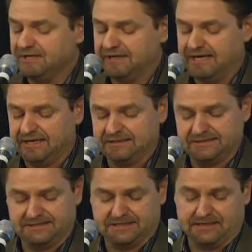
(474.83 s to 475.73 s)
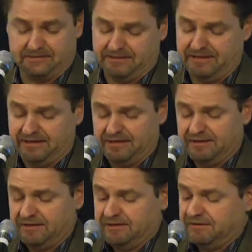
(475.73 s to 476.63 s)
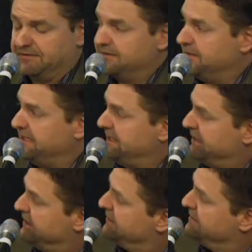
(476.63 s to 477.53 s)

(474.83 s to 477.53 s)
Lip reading: And the